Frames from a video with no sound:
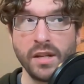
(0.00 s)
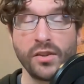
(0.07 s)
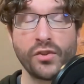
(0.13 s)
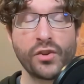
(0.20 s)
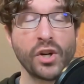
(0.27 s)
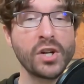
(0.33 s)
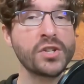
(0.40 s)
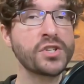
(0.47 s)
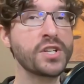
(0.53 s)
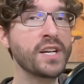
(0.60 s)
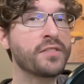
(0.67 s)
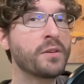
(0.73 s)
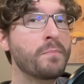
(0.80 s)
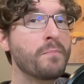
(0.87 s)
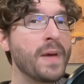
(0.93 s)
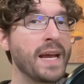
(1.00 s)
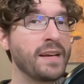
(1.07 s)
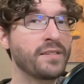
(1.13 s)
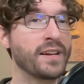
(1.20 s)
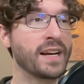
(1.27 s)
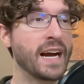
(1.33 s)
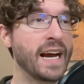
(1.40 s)
Search is
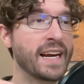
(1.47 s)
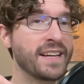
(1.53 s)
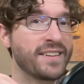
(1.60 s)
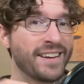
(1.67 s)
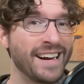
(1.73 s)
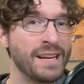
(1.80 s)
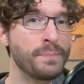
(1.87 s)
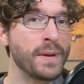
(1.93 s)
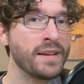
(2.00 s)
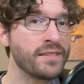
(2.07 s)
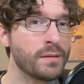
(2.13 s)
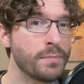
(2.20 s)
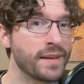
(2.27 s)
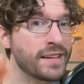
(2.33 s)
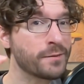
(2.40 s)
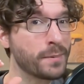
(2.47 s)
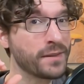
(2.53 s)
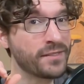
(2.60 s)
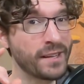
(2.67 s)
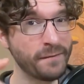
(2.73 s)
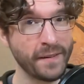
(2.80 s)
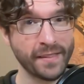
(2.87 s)
amazing. I can type in something
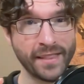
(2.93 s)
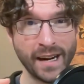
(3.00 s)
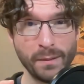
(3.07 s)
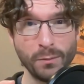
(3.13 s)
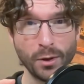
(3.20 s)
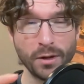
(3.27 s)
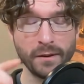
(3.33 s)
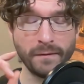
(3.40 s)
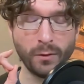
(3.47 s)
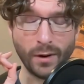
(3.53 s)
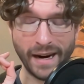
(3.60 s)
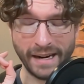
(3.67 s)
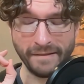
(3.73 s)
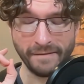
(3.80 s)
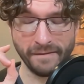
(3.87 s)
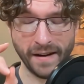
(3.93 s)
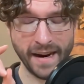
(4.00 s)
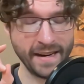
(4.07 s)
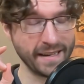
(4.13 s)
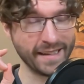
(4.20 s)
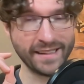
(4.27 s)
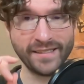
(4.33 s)
specific that I'm looking for. I can
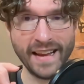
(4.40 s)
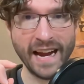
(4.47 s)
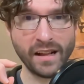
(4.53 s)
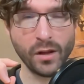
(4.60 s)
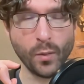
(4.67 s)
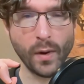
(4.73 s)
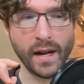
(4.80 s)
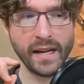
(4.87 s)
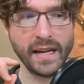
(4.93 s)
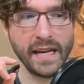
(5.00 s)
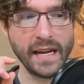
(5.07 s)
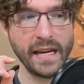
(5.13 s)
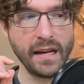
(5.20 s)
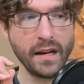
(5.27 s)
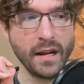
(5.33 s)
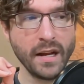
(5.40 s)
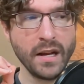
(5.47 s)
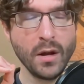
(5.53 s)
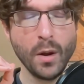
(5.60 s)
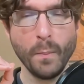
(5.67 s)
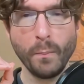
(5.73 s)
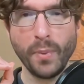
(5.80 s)
find exactly what I need,
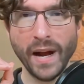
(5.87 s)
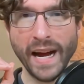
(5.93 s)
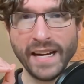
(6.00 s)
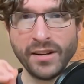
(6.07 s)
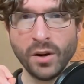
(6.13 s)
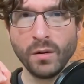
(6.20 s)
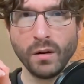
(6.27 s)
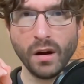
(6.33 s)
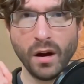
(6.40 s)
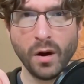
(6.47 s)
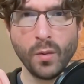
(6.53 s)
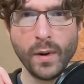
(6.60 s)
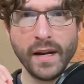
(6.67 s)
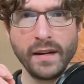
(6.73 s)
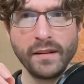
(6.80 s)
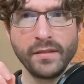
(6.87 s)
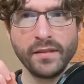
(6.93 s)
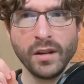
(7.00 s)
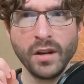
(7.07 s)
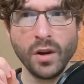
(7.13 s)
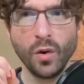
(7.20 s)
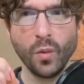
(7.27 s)
but I don't always
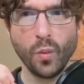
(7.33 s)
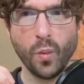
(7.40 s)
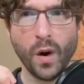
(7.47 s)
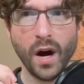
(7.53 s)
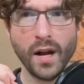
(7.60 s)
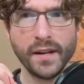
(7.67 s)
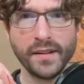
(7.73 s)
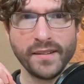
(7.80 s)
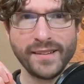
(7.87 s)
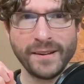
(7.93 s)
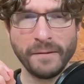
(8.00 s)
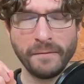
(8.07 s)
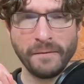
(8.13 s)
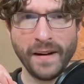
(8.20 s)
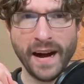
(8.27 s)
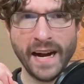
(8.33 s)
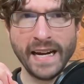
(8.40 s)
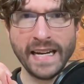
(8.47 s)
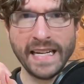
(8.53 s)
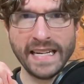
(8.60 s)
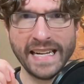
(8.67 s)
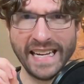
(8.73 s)
want to
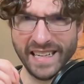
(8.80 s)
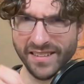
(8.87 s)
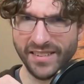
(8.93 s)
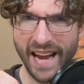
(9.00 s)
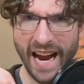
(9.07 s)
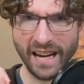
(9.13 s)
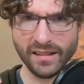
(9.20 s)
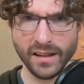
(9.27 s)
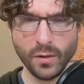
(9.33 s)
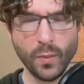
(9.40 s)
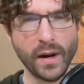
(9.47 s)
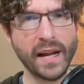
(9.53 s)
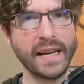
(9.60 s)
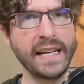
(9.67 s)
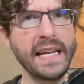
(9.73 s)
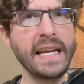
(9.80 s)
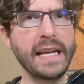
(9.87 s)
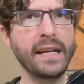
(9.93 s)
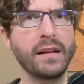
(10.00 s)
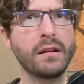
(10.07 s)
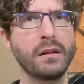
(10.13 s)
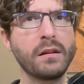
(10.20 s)
find exactly what I need.